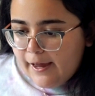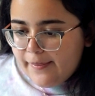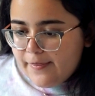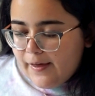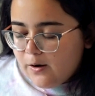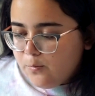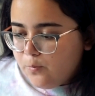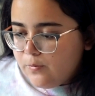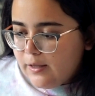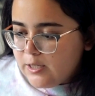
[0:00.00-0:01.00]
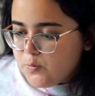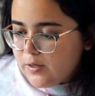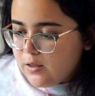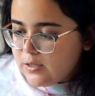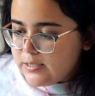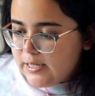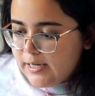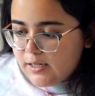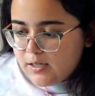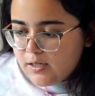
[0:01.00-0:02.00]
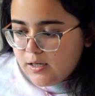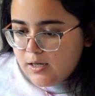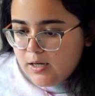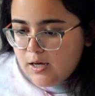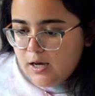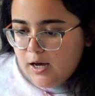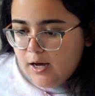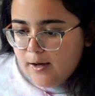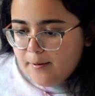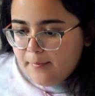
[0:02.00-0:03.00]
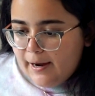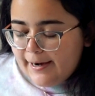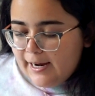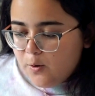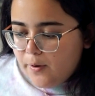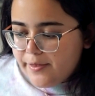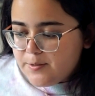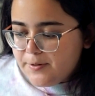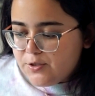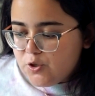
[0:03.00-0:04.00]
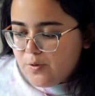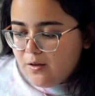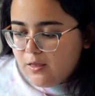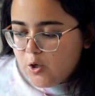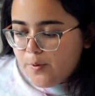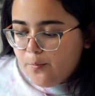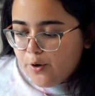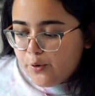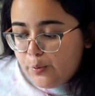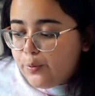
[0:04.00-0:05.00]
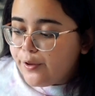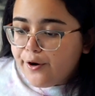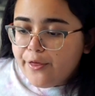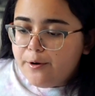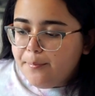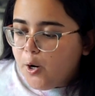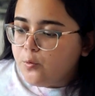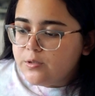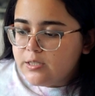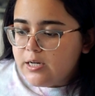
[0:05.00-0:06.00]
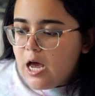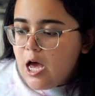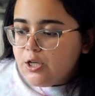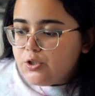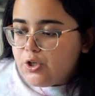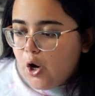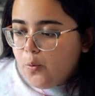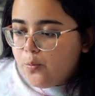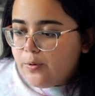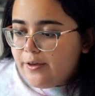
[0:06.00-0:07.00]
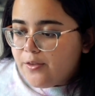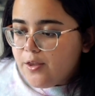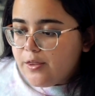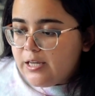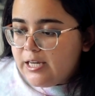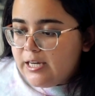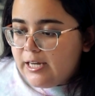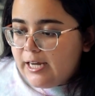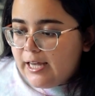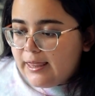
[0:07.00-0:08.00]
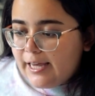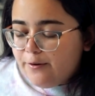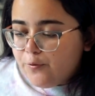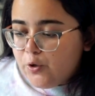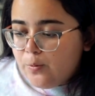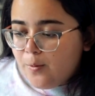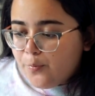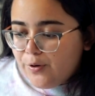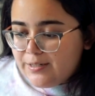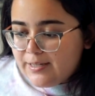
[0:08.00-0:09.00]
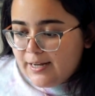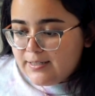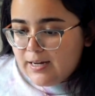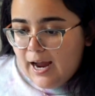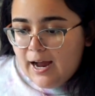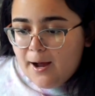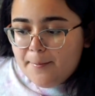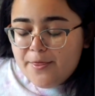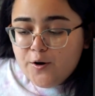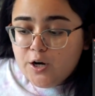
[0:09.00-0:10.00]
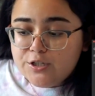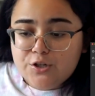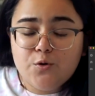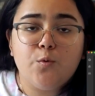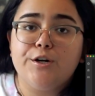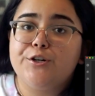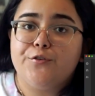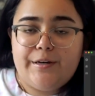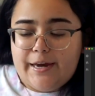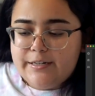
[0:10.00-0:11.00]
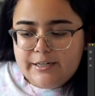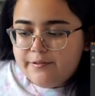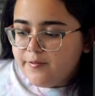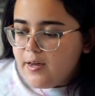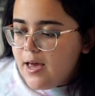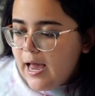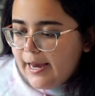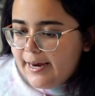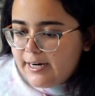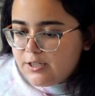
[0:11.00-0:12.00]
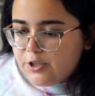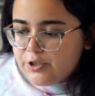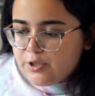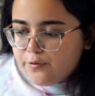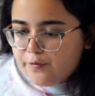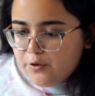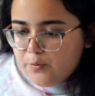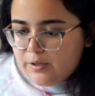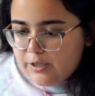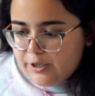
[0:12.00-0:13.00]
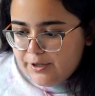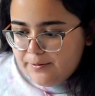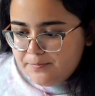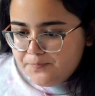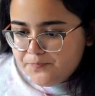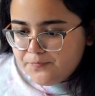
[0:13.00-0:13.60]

And then that is what it looks like. I kind of want this picture to be a little bit more cooler than most. So with the Lightroom presets, they're under the word creative, and there's a few here.